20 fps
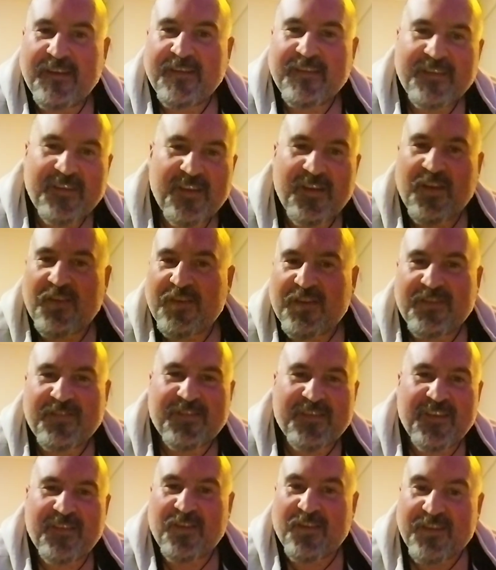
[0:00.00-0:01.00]
You know, you can
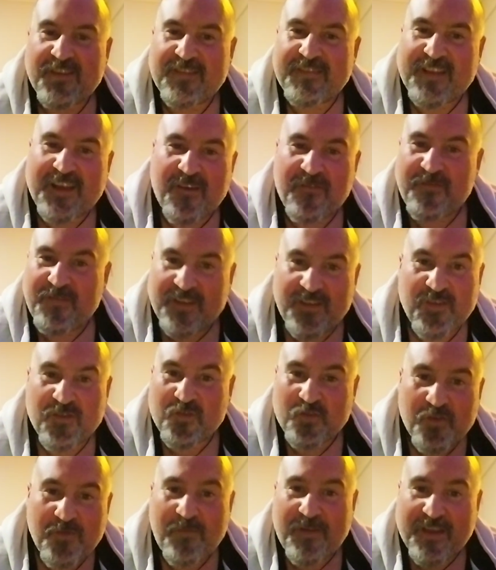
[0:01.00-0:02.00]
see, like, you start feeling
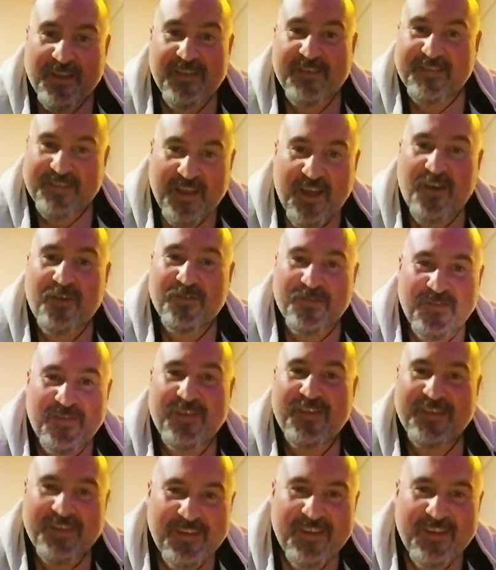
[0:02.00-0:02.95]
good about yourself.